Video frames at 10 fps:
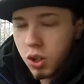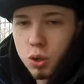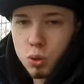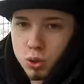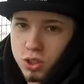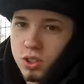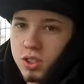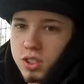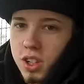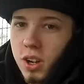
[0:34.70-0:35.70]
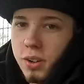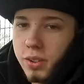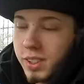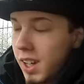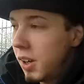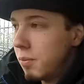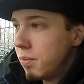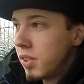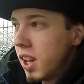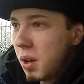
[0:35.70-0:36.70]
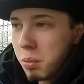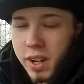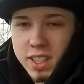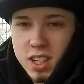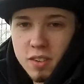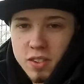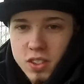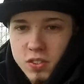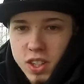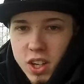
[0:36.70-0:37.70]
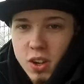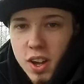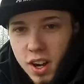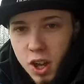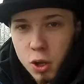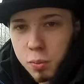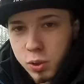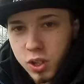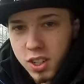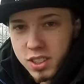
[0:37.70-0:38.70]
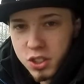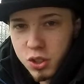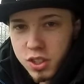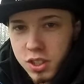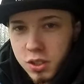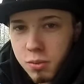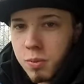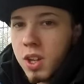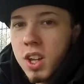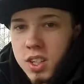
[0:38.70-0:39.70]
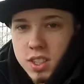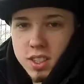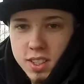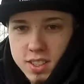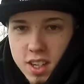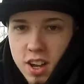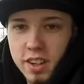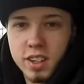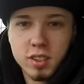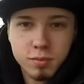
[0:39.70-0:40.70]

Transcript: all sorts. So yeah, I'm pretty excited for this video and I hope you guys enjoy it too. So let's get started.